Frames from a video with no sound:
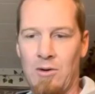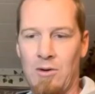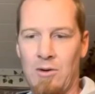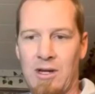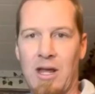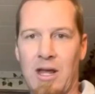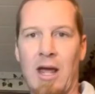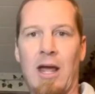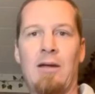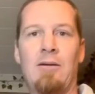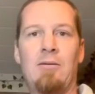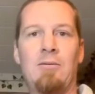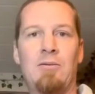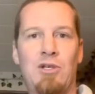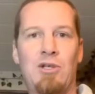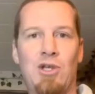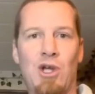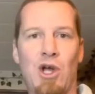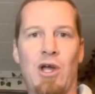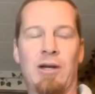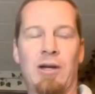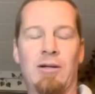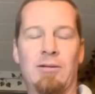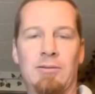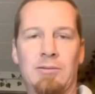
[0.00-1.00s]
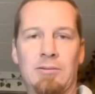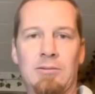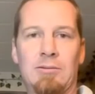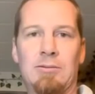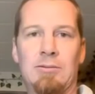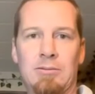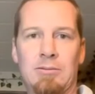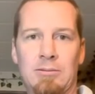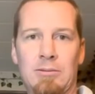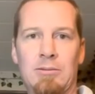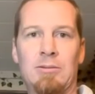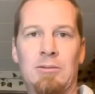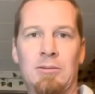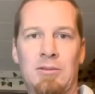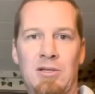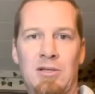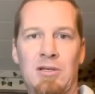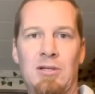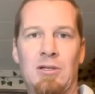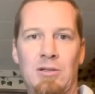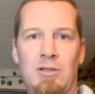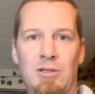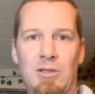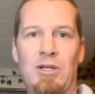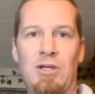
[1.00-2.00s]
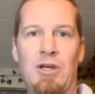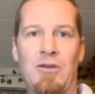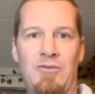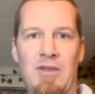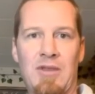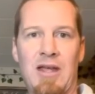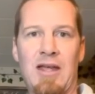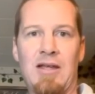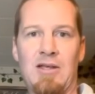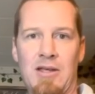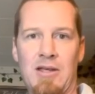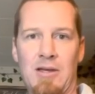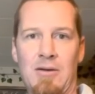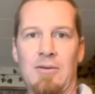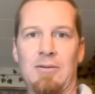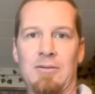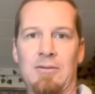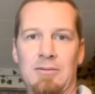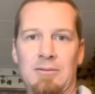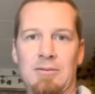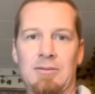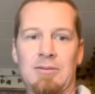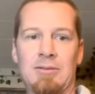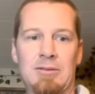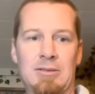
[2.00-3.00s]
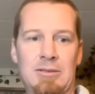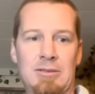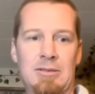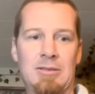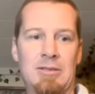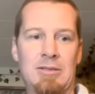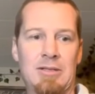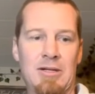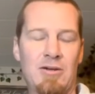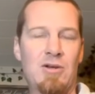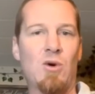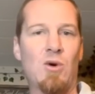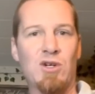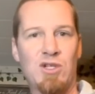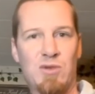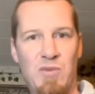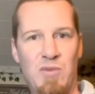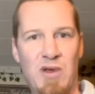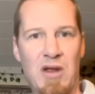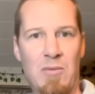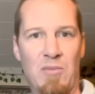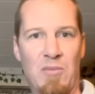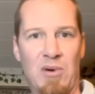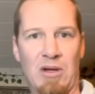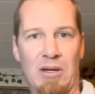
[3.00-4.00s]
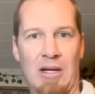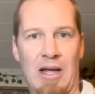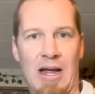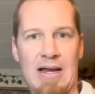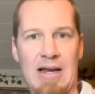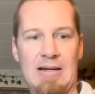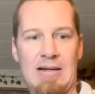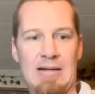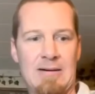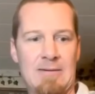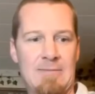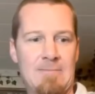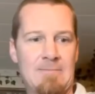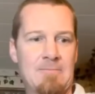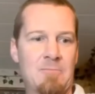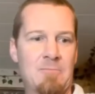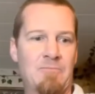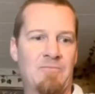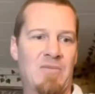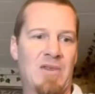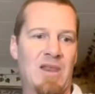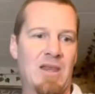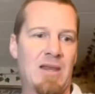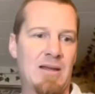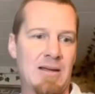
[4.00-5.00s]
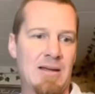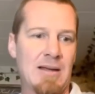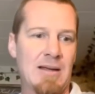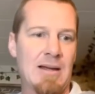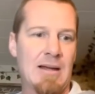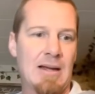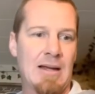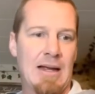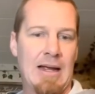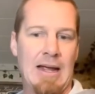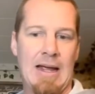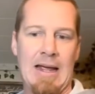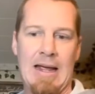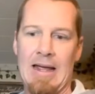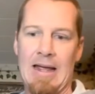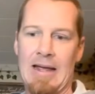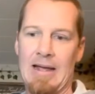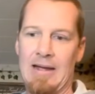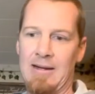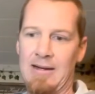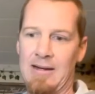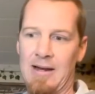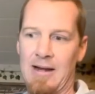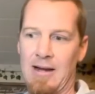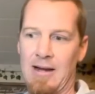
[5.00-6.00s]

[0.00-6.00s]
Okay, good. Good, thank you. Of course, being polite. And